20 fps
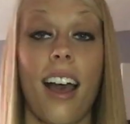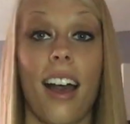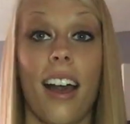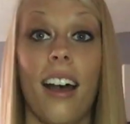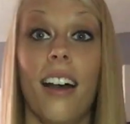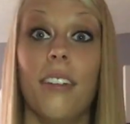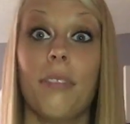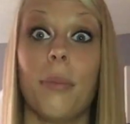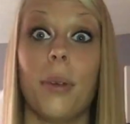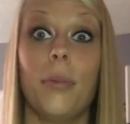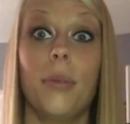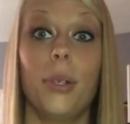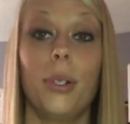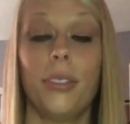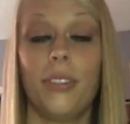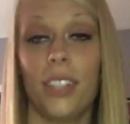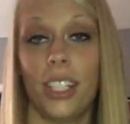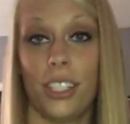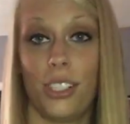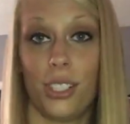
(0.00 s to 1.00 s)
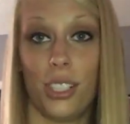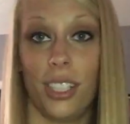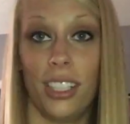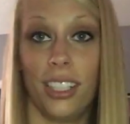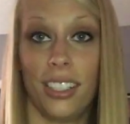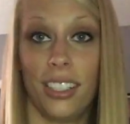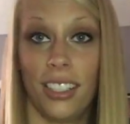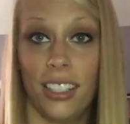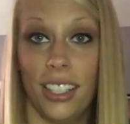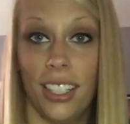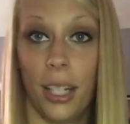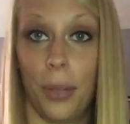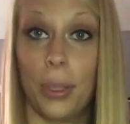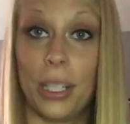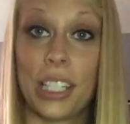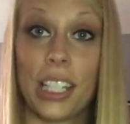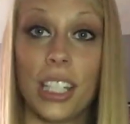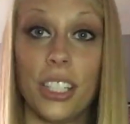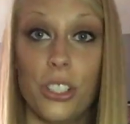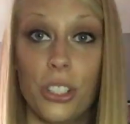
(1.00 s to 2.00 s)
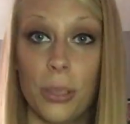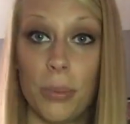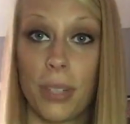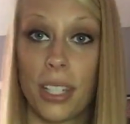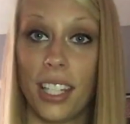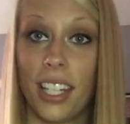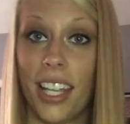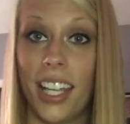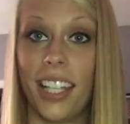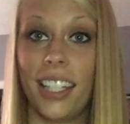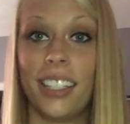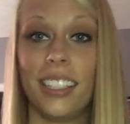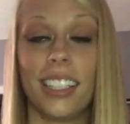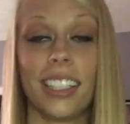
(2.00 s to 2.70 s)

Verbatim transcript: I have my motivation and I went to the gym today.